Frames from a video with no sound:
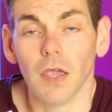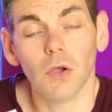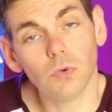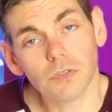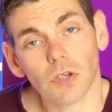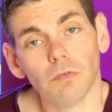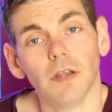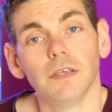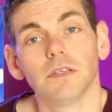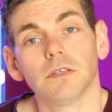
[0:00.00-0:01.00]
It also
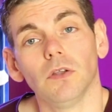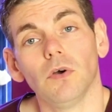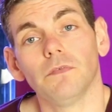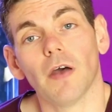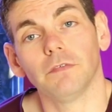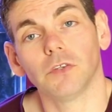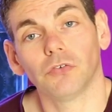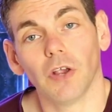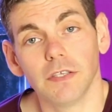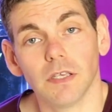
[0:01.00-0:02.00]
releases a lot of other
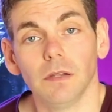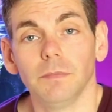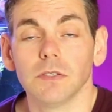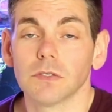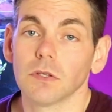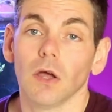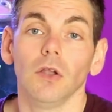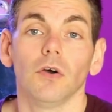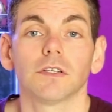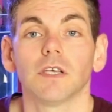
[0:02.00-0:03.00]
trace elements that are
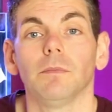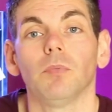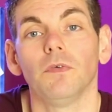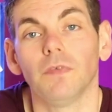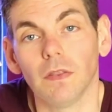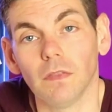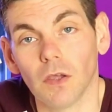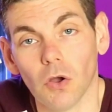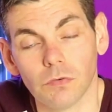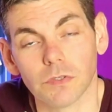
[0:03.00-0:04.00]
locked up within the
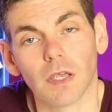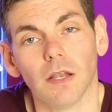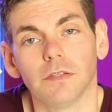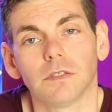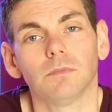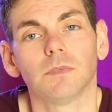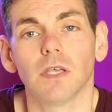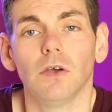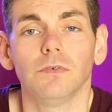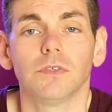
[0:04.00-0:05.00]
coral skeletons
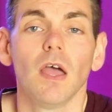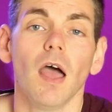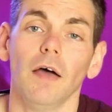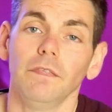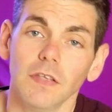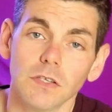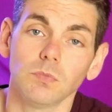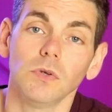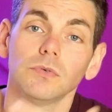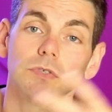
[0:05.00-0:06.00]
themselves, and this
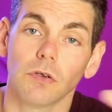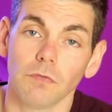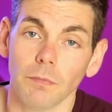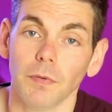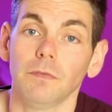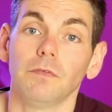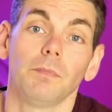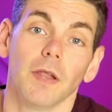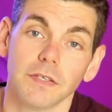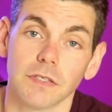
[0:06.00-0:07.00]
will also be
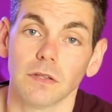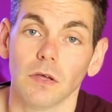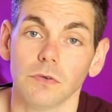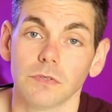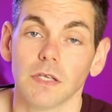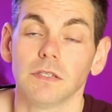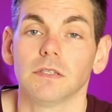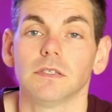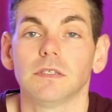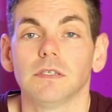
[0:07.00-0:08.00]
replacing those
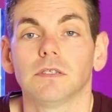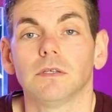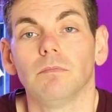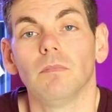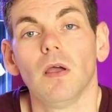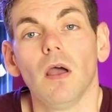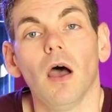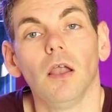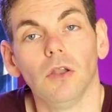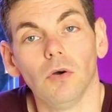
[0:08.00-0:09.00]
into the system
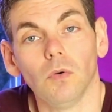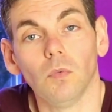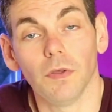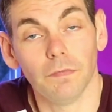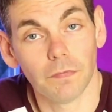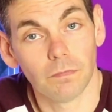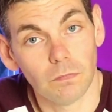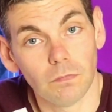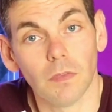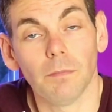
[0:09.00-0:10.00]
along with
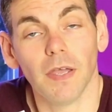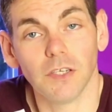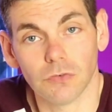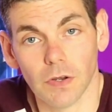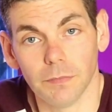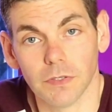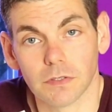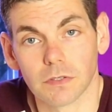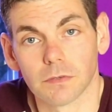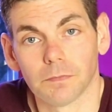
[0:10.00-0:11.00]
the major
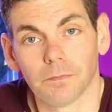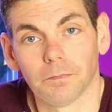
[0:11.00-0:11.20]
elements.